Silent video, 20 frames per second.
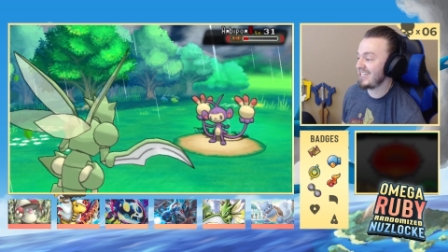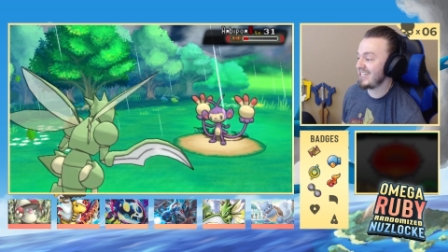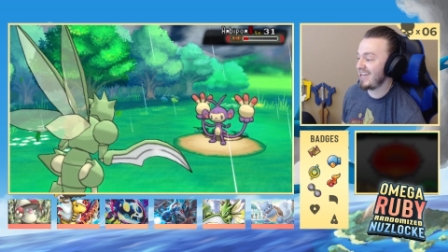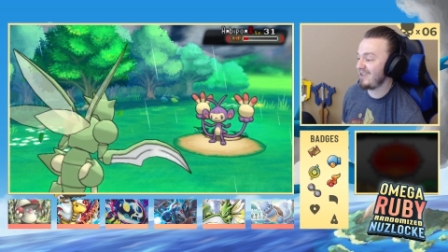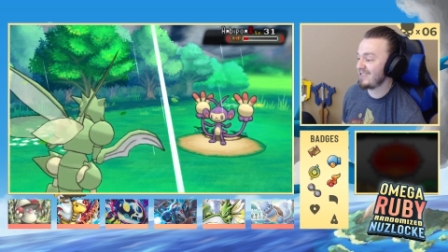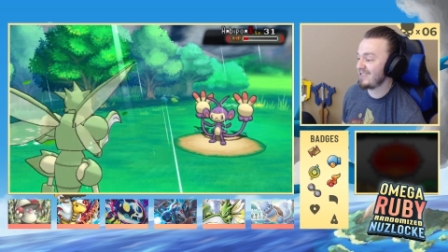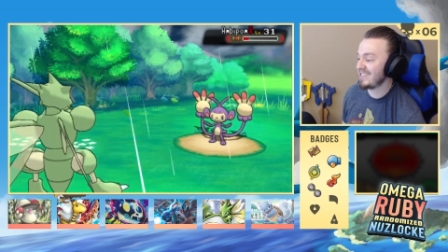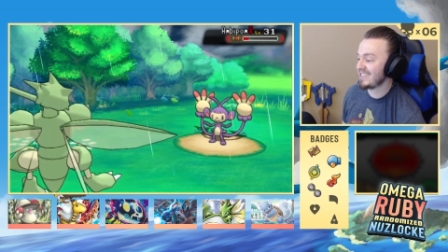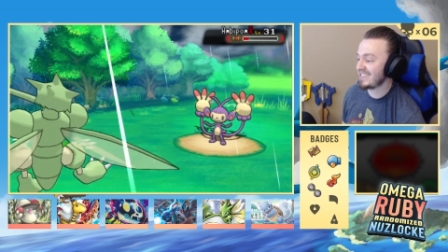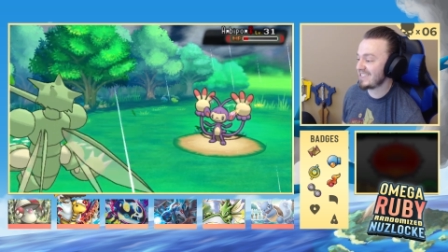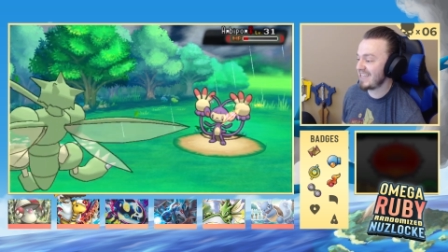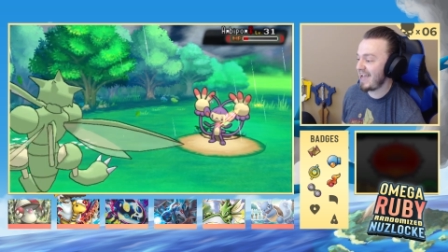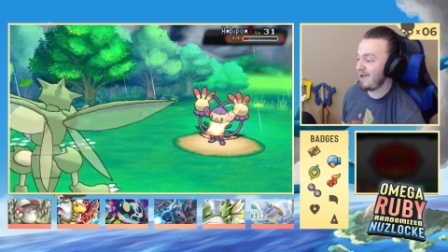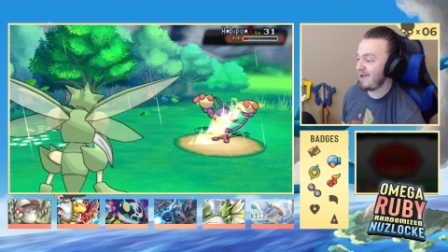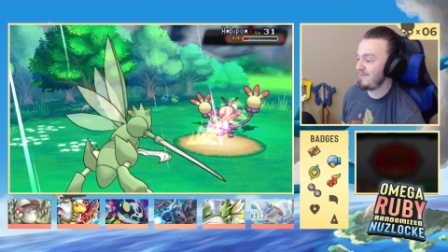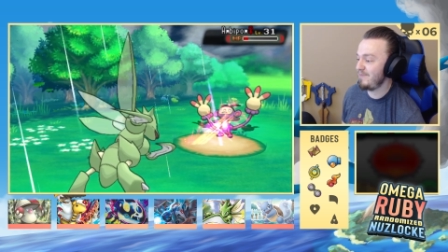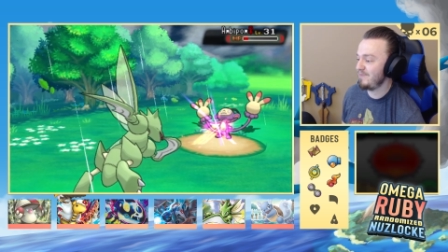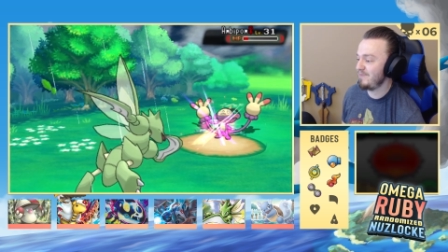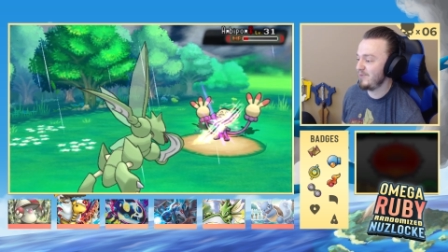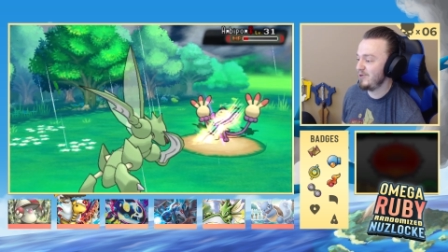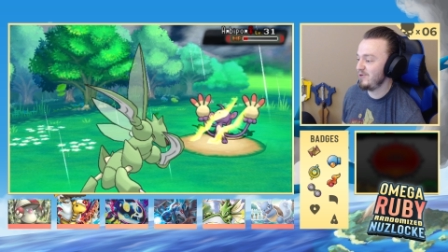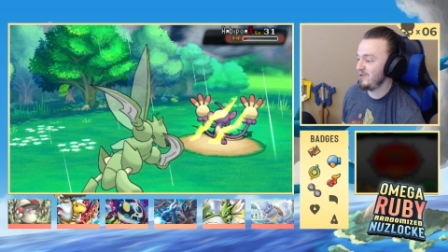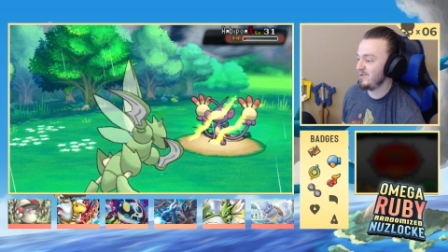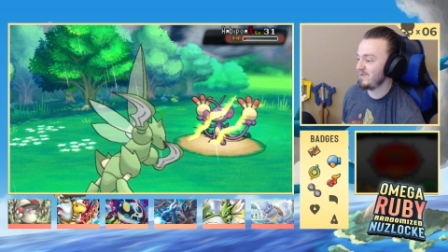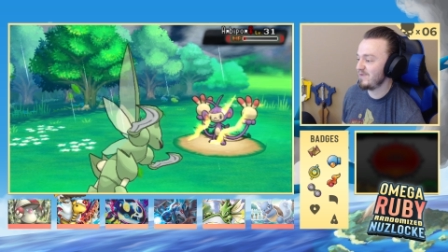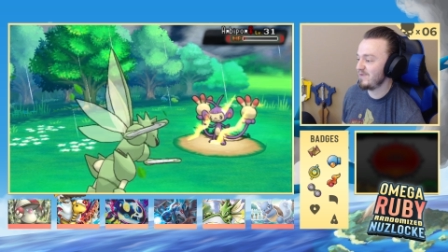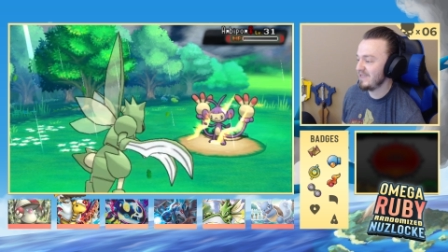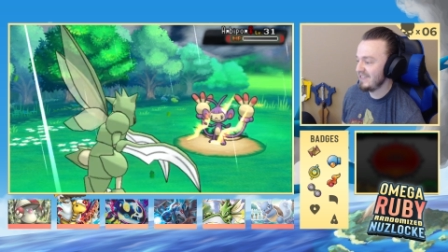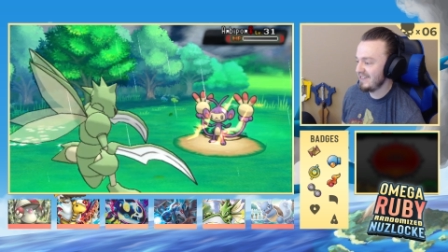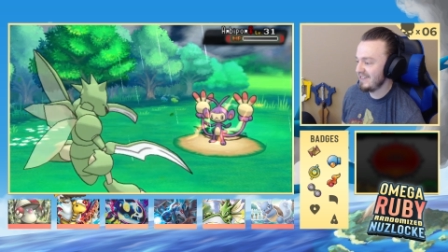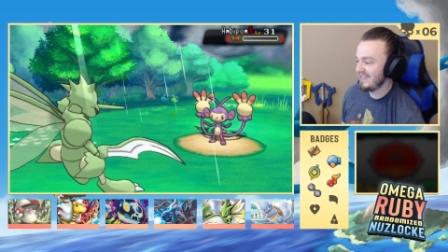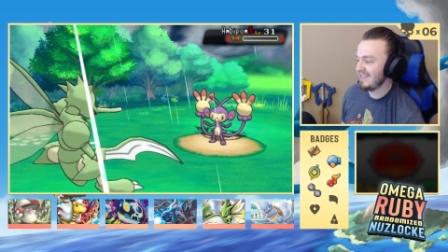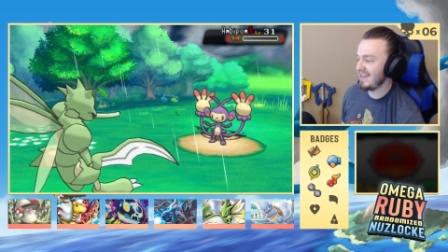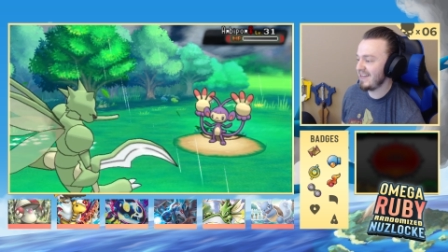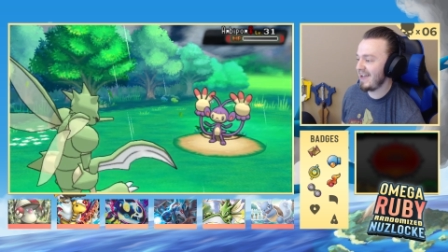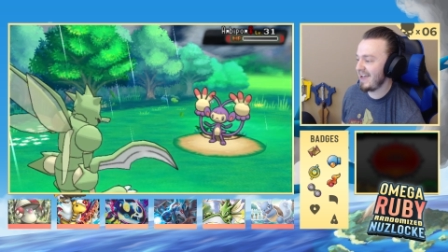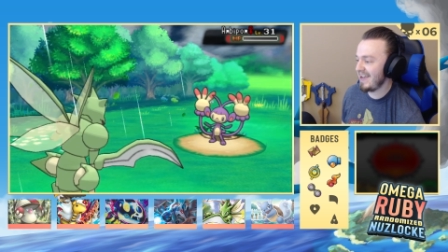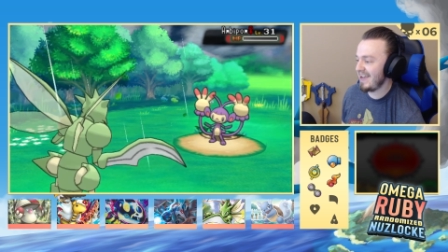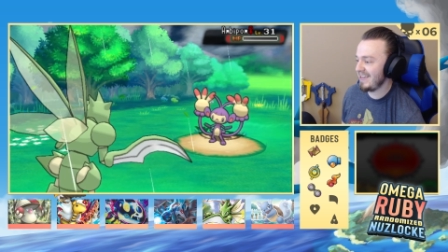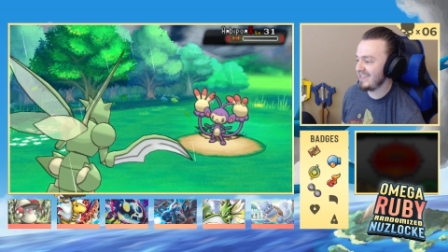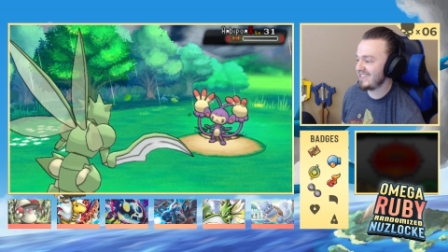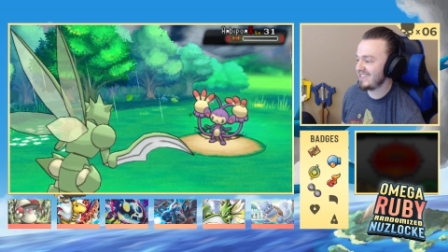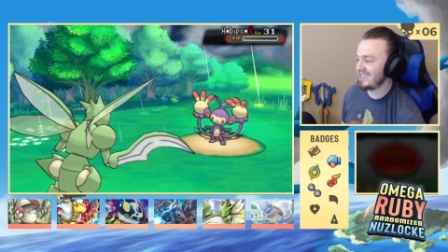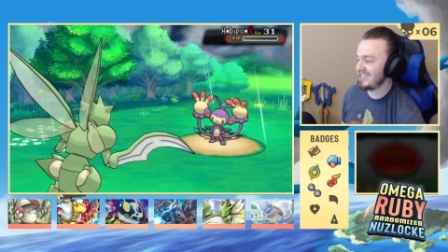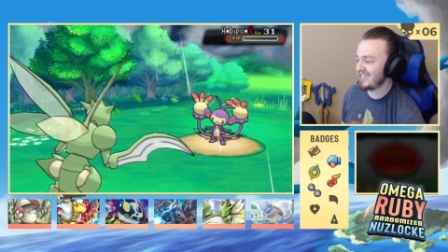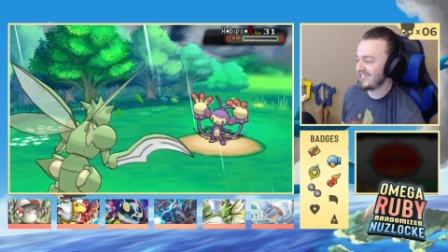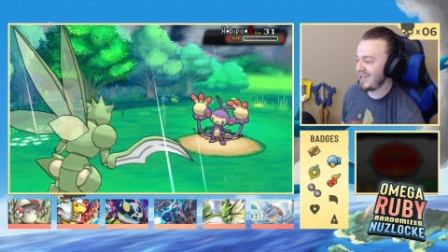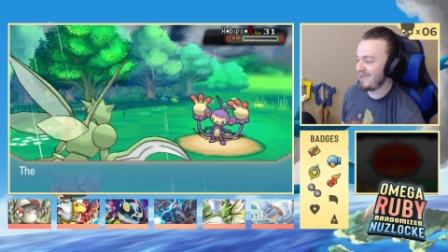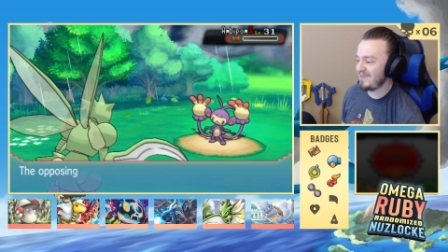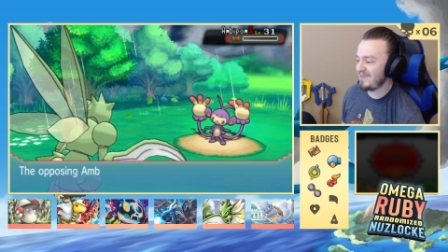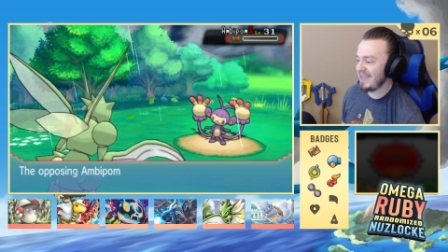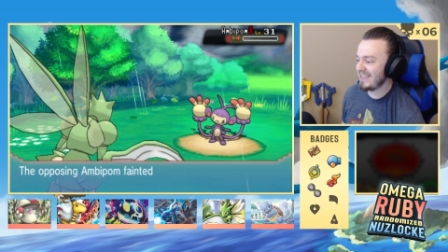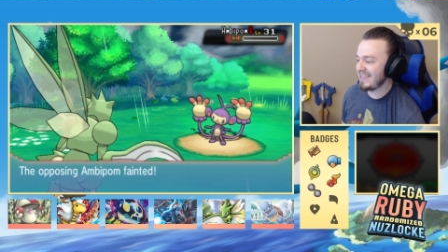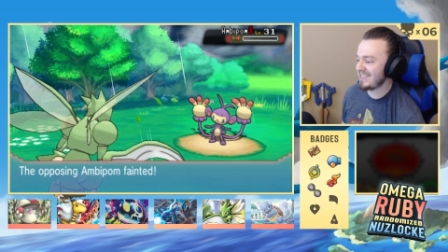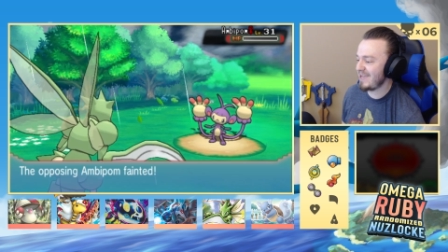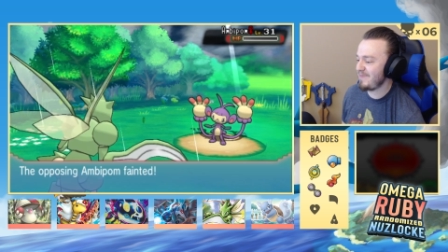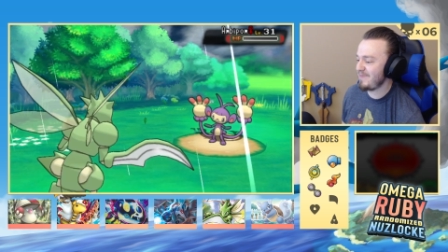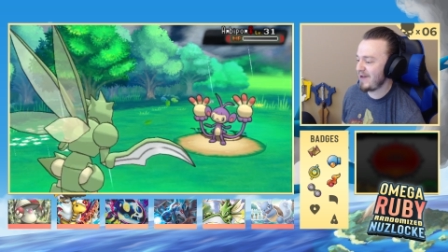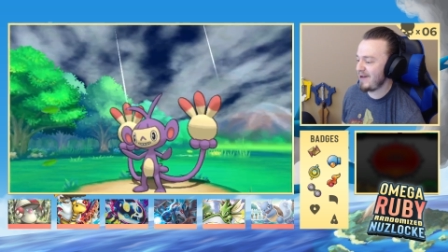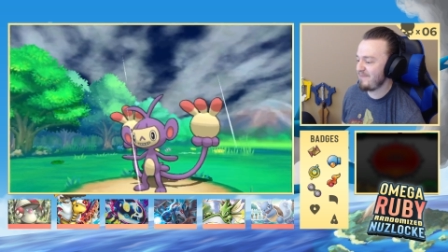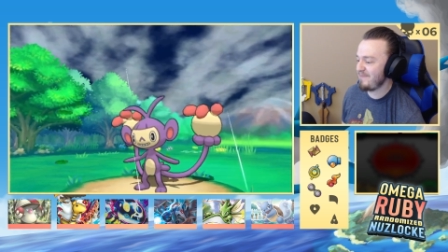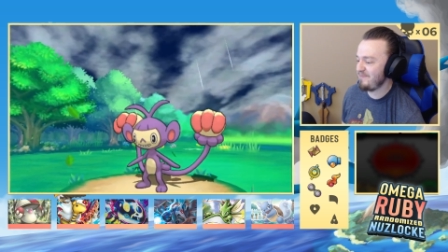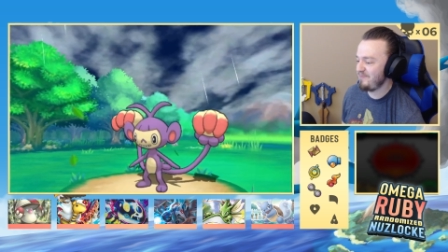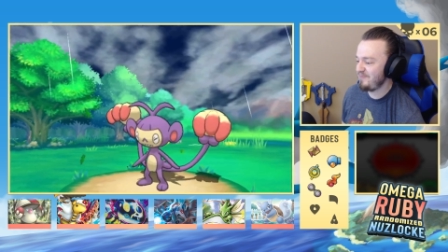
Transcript: so now it's a stab move. Nice. Good job. Thanks, Apom.